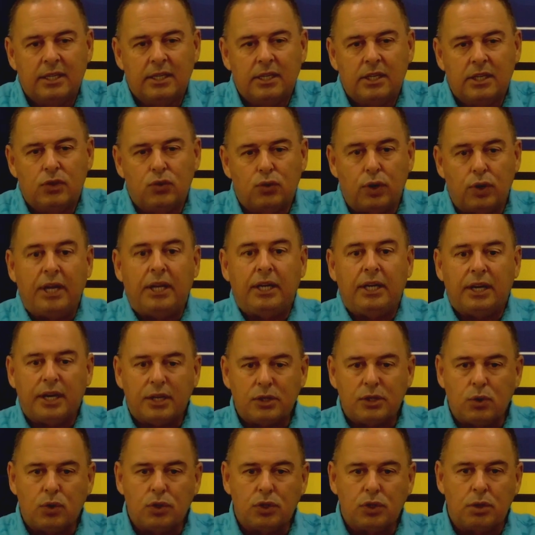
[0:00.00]
Training
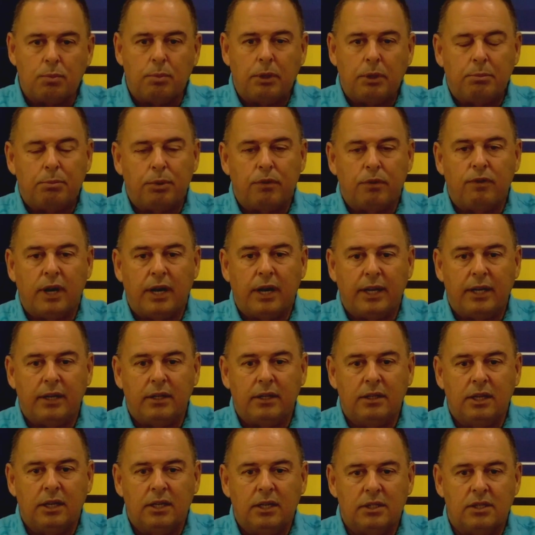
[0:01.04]
has also been
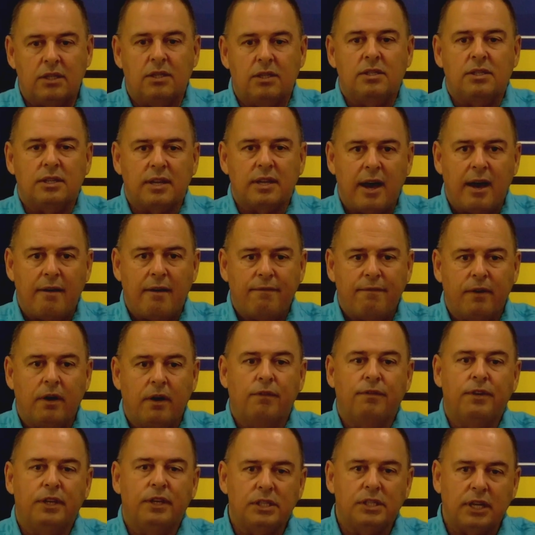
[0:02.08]
provided to staff
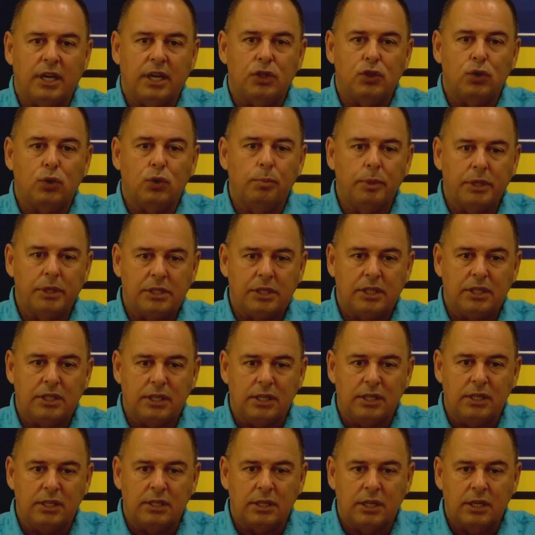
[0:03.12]
of essential
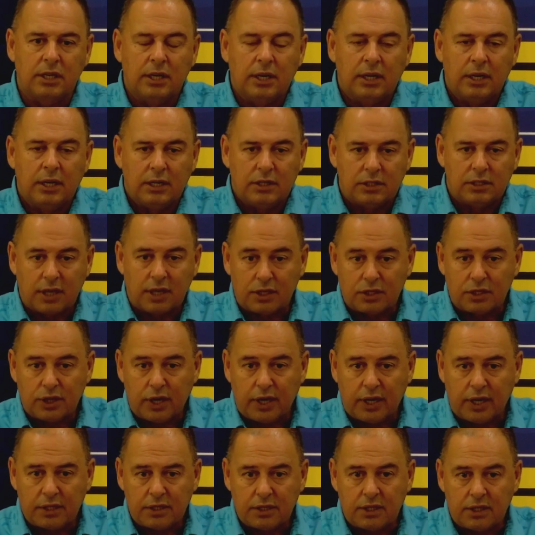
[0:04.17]
businesses such
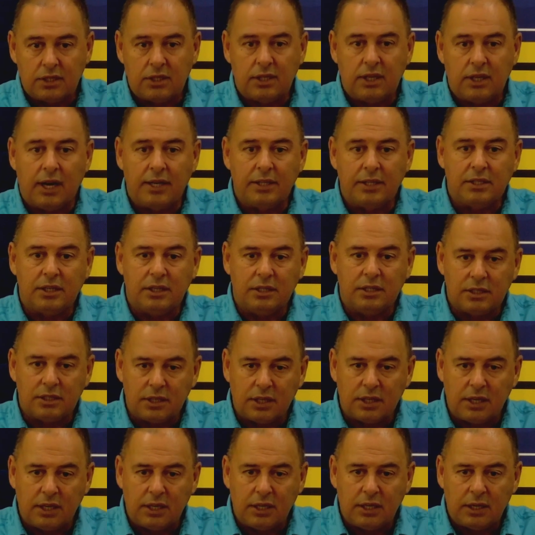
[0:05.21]
as
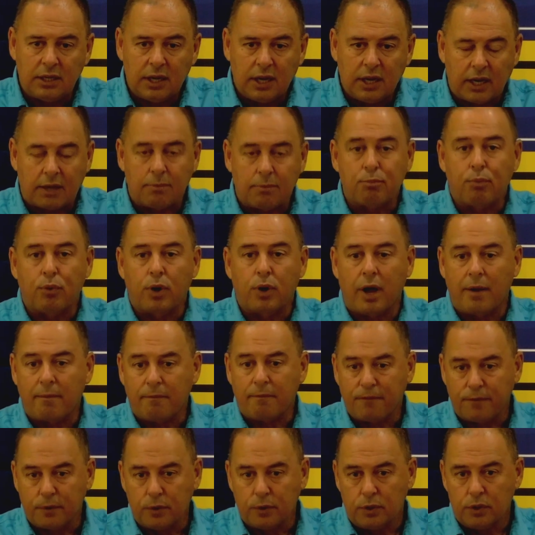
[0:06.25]
CITC and Prime
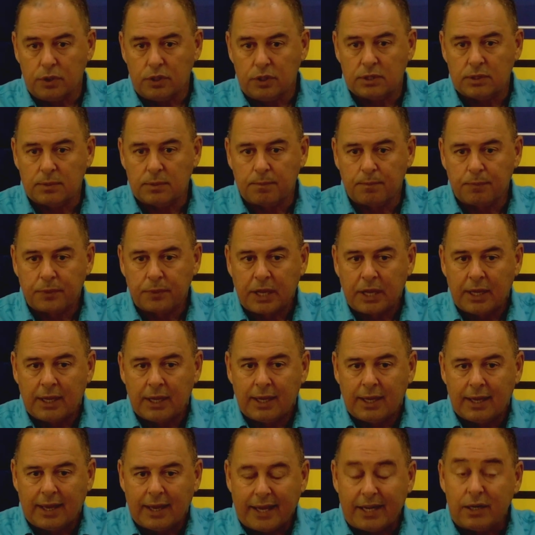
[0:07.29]
Foods,
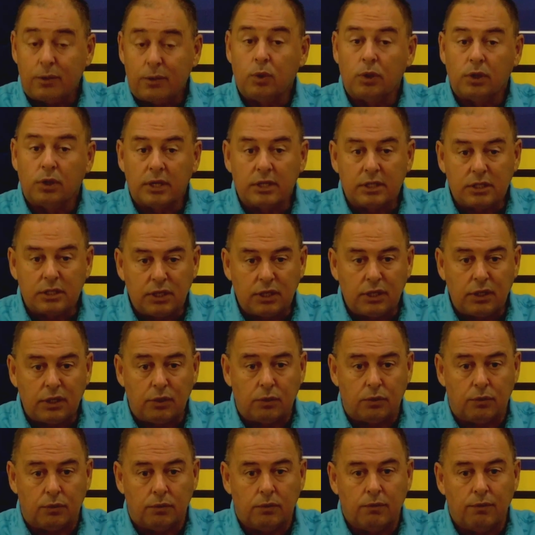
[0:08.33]
and it will
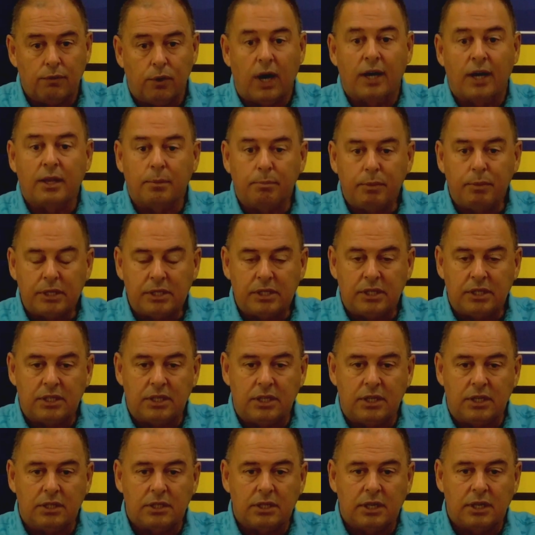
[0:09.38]
continue for other
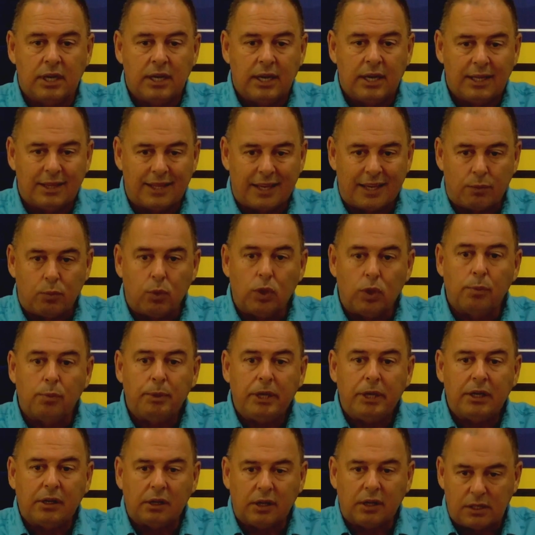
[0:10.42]
businesses that will be
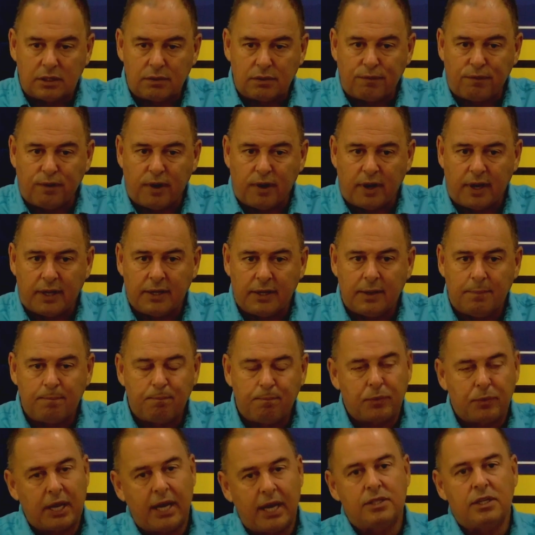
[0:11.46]
classified
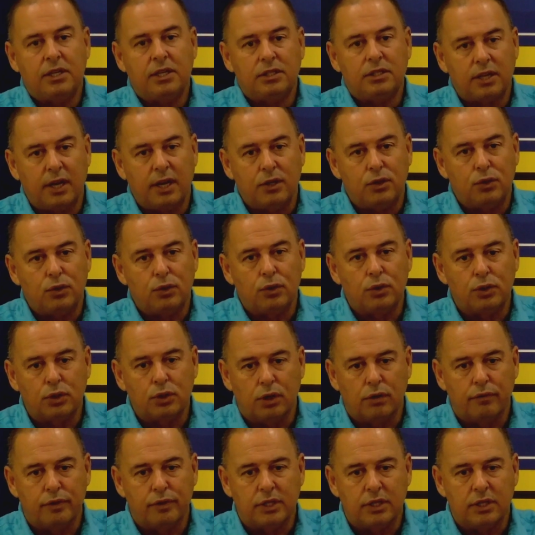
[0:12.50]
as essential
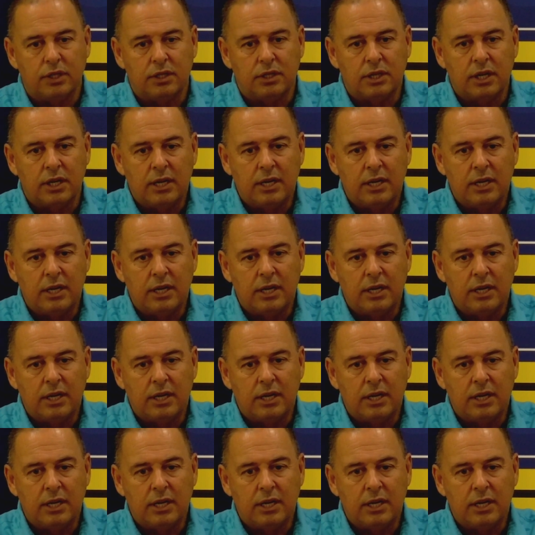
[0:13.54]
services